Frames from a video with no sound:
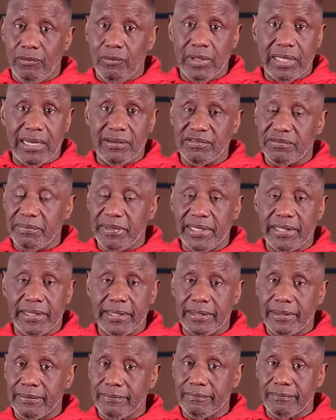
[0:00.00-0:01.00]
what I was
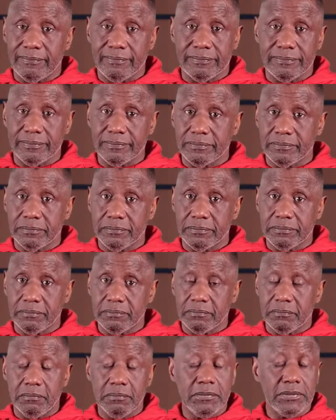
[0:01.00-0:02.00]
making.
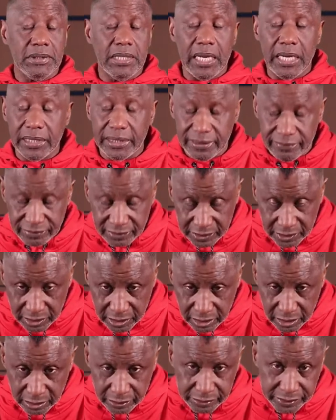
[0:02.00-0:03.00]
Not even
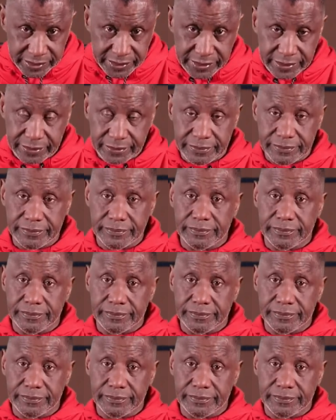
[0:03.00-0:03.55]
close.